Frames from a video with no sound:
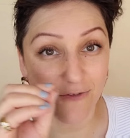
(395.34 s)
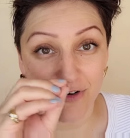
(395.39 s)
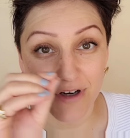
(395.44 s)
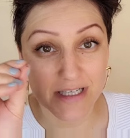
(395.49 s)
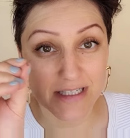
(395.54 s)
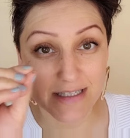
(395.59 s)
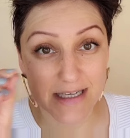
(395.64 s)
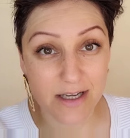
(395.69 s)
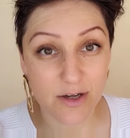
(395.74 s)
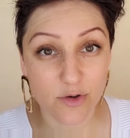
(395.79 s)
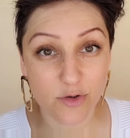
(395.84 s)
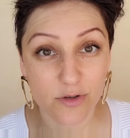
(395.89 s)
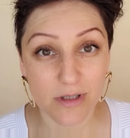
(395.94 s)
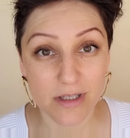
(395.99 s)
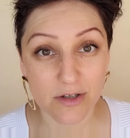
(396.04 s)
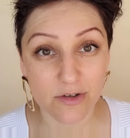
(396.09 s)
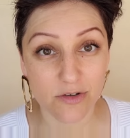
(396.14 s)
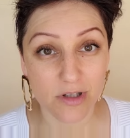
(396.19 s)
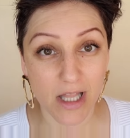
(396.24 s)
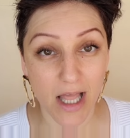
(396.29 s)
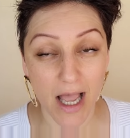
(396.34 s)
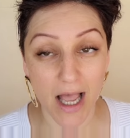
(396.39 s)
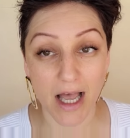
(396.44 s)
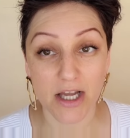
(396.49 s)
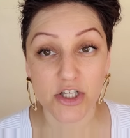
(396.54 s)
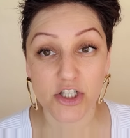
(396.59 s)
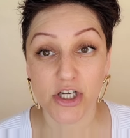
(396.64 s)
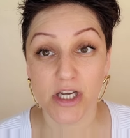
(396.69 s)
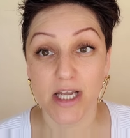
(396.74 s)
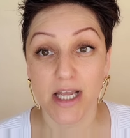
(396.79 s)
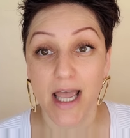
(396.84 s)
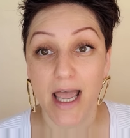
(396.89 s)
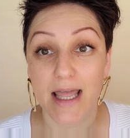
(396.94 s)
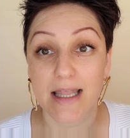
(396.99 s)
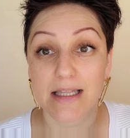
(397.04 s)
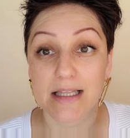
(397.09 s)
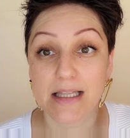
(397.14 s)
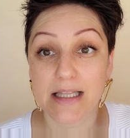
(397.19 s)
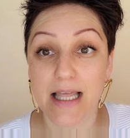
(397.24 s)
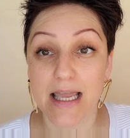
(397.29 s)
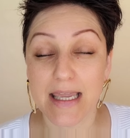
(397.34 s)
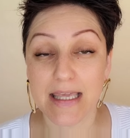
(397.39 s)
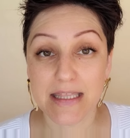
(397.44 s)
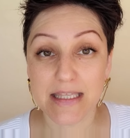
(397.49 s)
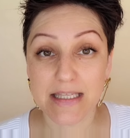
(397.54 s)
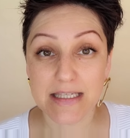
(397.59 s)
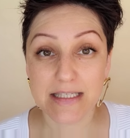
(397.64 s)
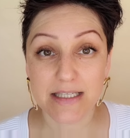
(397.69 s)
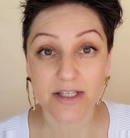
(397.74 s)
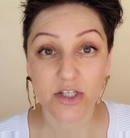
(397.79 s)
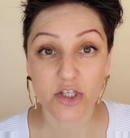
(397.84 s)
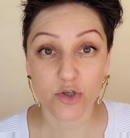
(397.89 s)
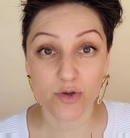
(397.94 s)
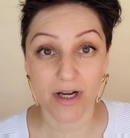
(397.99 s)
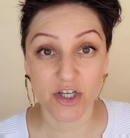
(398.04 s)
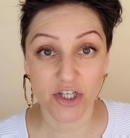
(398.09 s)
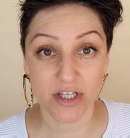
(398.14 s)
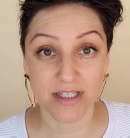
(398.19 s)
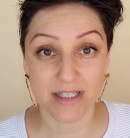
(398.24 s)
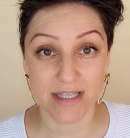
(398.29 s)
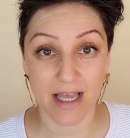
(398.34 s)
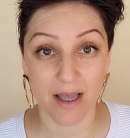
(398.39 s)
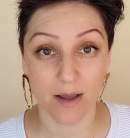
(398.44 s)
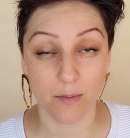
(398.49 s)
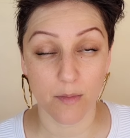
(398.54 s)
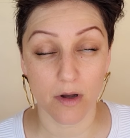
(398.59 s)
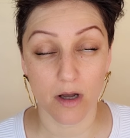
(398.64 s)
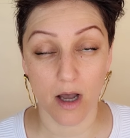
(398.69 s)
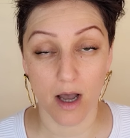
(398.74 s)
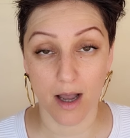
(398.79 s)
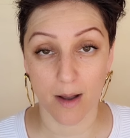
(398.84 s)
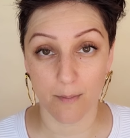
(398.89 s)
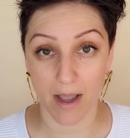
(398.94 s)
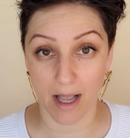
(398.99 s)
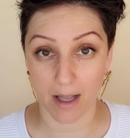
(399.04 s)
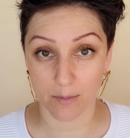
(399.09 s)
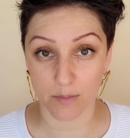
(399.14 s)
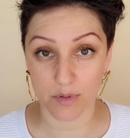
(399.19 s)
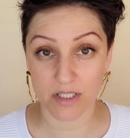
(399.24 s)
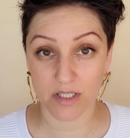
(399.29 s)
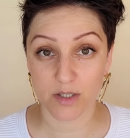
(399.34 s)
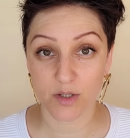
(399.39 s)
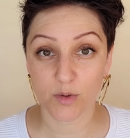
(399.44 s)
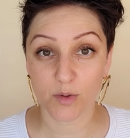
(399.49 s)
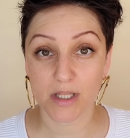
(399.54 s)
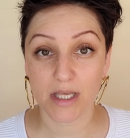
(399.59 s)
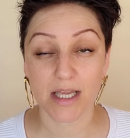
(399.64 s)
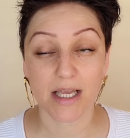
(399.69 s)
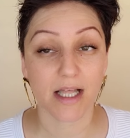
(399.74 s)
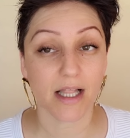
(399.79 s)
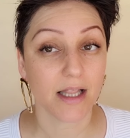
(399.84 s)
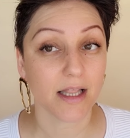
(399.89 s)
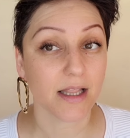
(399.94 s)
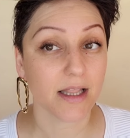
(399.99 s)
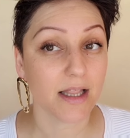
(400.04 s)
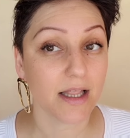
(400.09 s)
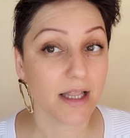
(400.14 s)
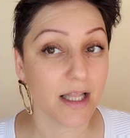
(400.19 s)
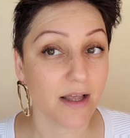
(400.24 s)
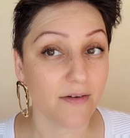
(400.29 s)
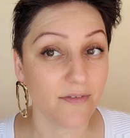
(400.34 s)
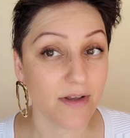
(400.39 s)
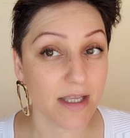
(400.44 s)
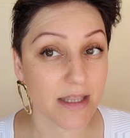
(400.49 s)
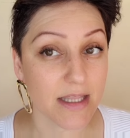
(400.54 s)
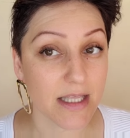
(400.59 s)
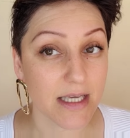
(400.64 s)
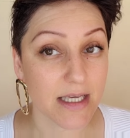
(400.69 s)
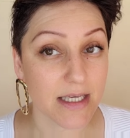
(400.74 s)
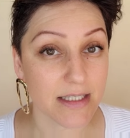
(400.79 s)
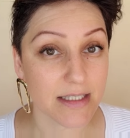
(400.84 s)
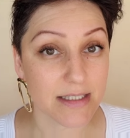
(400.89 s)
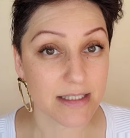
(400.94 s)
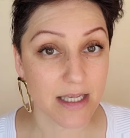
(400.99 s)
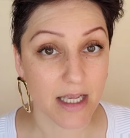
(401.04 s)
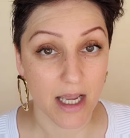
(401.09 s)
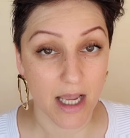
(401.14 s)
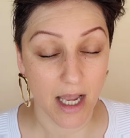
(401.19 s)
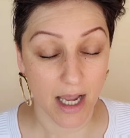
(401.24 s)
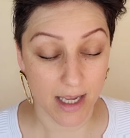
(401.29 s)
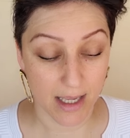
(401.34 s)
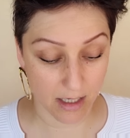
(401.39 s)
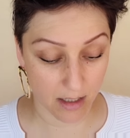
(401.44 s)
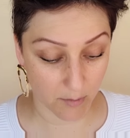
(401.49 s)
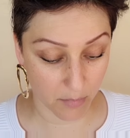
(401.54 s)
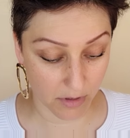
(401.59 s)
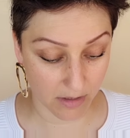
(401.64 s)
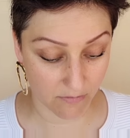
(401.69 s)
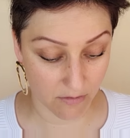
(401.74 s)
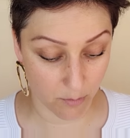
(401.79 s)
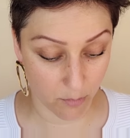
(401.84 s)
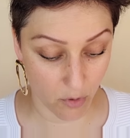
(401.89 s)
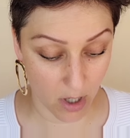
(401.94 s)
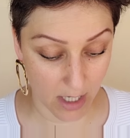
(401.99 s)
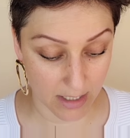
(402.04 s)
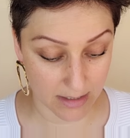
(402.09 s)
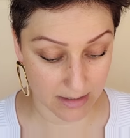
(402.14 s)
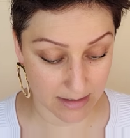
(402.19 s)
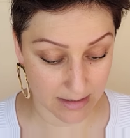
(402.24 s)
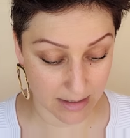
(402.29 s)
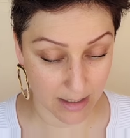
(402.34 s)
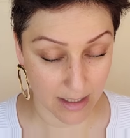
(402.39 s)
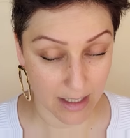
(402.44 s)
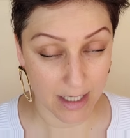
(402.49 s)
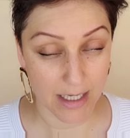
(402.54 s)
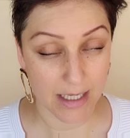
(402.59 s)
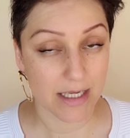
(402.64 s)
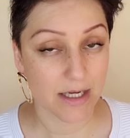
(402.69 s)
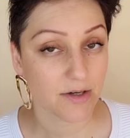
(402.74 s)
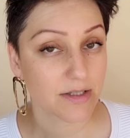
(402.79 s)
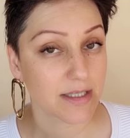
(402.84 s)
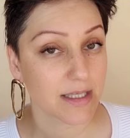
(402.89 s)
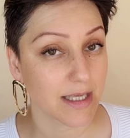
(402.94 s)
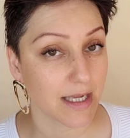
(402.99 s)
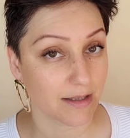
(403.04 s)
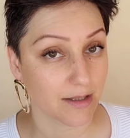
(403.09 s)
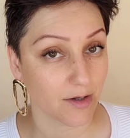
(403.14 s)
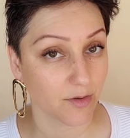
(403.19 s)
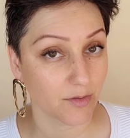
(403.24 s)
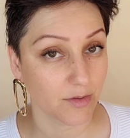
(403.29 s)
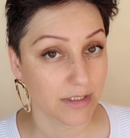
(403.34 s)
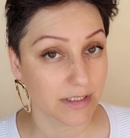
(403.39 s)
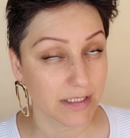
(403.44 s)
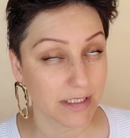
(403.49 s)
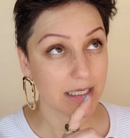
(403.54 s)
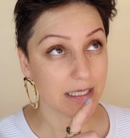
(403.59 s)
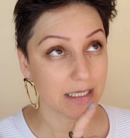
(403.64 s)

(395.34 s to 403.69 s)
every single little lash and lengthens and stretches them. I'm absolutely loving this. I cannot believe the price. Here's the thing though,